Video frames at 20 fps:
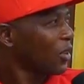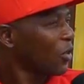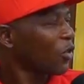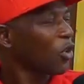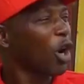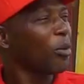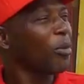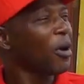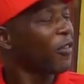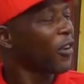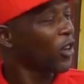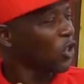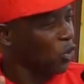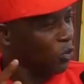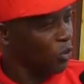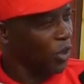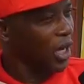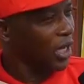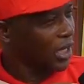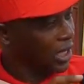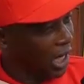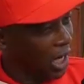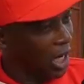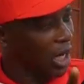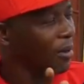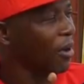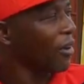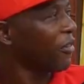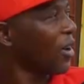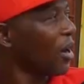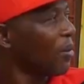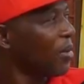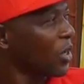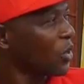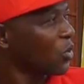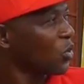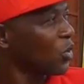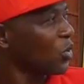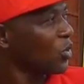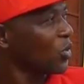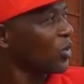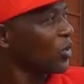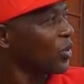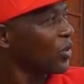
come be fa so bi e shall e be fa abato no